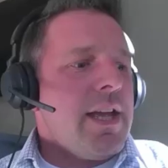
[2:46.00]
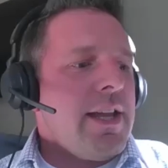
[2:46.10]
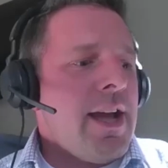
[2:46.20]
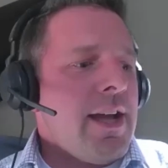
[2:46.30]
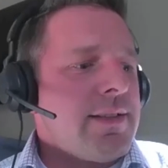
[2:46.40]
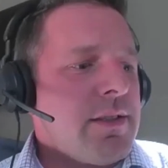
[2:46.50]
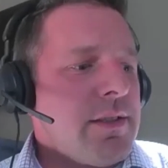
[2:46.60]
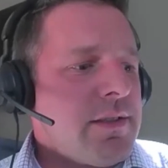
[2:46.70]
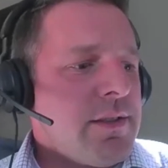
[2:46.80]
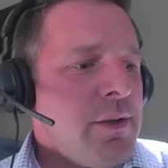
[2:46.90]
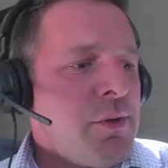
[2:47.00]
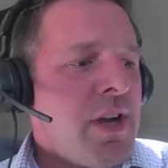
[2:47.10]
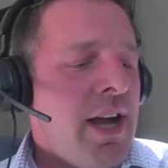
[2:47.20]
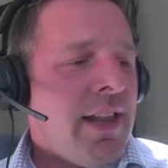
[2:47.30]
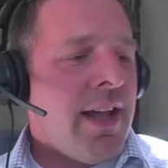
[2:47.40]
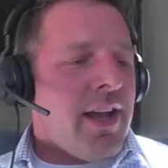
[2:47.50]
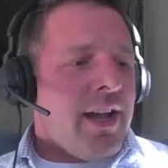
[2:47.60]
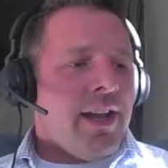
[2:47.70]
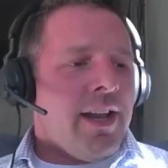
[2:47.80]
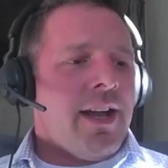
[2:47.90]
Yeah, so Kyle,
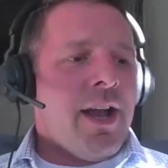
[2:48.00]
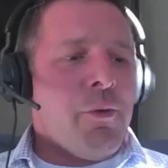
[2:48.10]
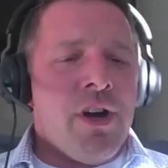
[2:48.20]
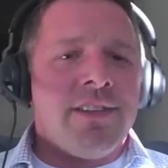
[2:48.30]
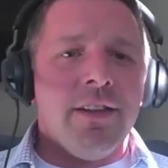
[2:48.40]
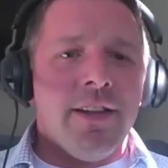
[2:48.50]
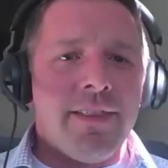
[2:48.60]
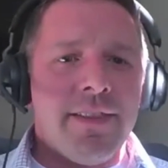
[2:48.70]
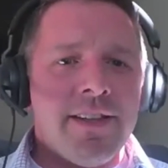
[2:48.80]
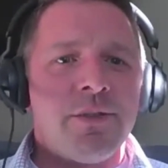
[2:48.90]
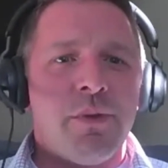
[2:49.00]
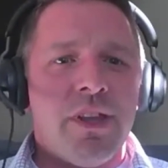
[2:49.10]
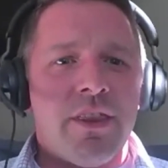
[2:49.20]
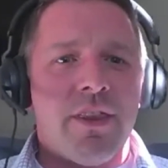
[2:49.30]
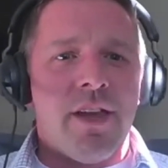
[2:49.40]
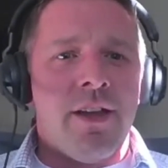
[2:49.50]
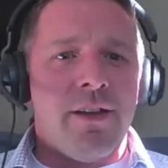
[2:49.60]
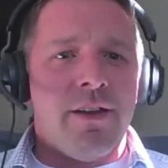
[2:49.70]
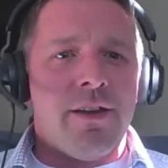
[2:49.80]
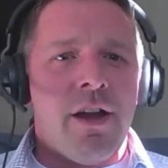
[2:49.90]
I want to link this with
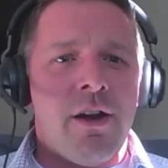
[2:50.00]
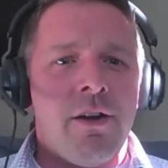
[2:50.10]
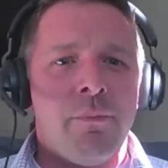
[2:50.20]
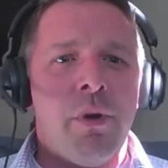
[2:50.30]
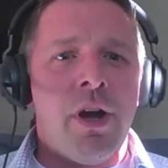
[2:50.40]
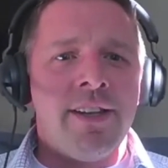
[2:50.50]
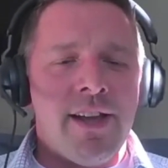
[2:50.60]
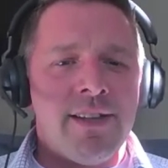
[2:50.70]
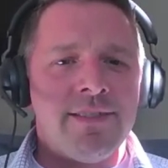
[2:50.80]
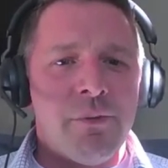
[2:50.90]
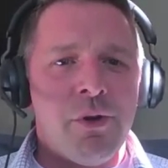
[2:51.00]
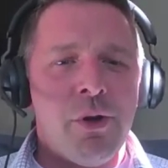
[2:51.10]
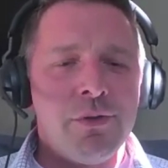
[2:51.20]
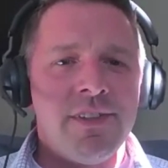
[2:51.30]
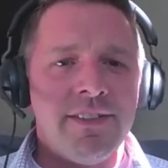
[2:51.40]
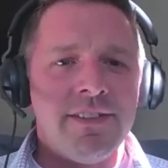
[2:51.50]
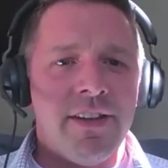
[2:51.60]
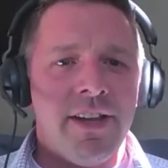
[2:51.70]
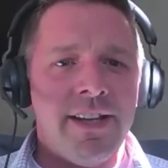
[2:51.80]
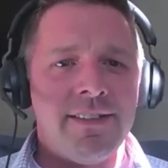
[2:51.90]
our podcast that we're hosting
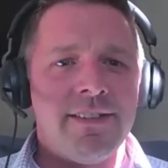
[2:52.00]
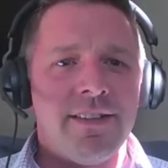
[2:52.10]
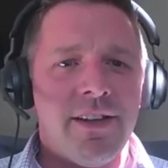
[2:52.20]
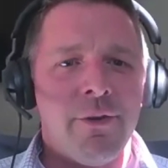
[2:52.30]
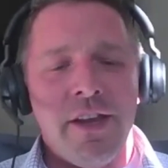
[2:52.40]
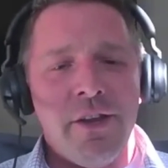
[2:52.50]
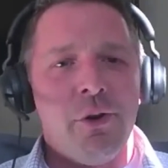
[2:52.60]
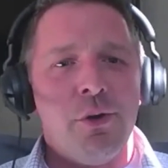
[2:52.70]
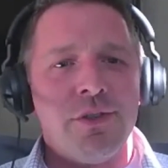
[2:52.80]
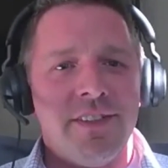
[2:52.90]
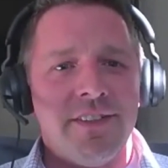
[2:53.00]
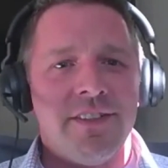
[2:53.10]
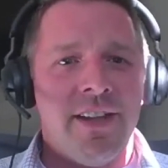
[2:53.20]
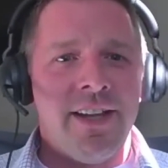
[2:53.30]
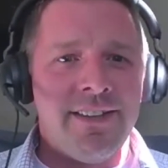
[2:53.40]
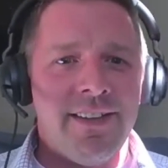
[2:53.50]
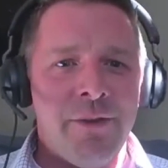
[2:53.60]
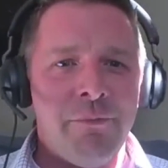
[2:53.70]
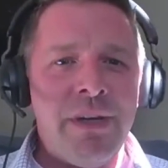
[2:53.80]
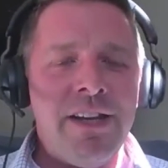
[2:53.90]
tonight, or that you're hosting tonight,
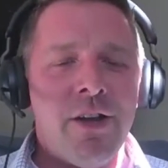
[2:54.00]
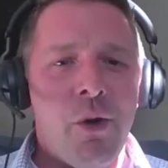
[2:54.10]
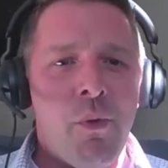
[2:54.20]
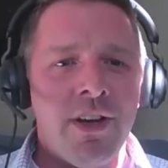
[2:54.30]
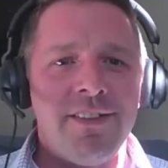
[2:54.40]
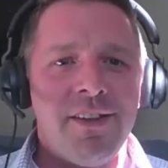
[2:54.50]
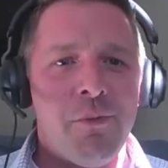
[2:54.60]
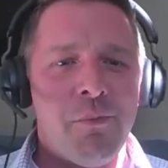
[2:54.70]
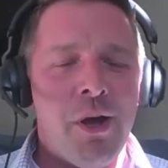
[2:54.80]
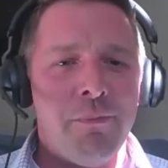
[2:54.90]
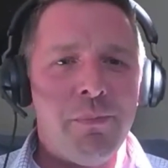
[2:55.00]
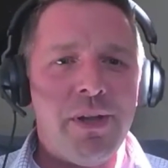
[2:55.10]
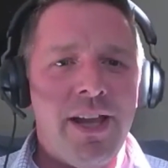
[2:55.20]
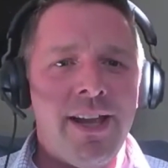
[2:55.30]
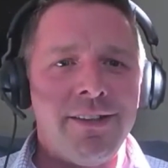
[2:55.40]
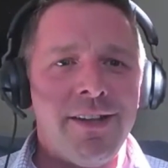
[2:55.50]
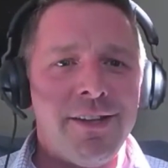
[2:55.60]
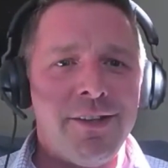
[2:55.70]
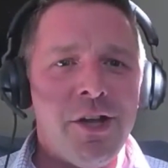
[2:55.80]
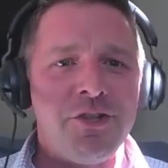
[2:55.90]
and me not wanting to come up and
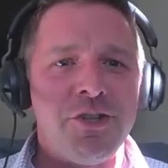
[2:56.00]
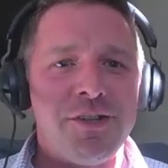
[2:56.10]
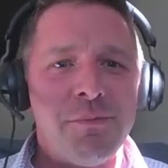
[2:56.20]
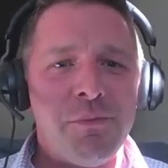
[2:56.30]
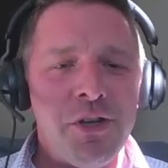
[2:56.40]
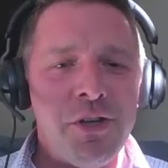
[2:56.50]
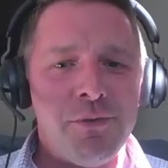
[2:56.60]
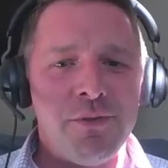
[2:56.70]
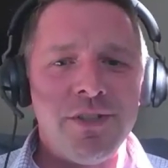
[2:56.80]
not share some good news.